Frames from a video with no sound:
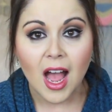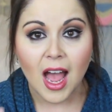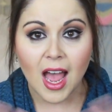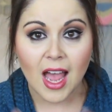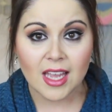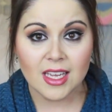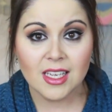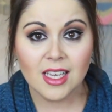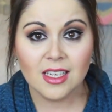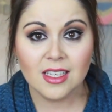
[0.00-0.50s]

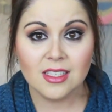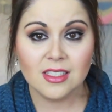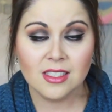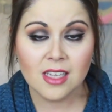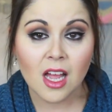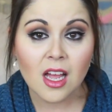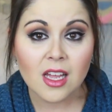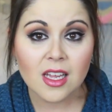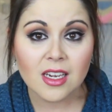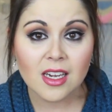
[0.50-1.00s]
I get it
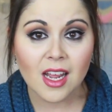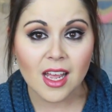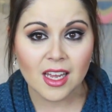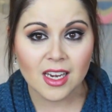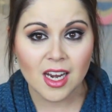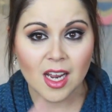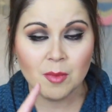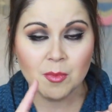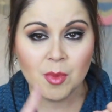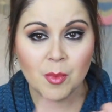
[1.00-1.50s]
done,
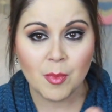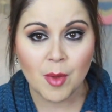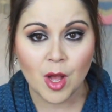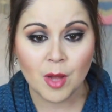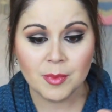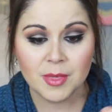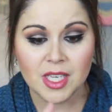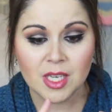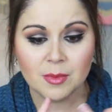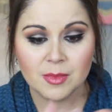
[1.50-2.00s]
and I'm a
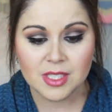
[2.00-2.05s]
mommy.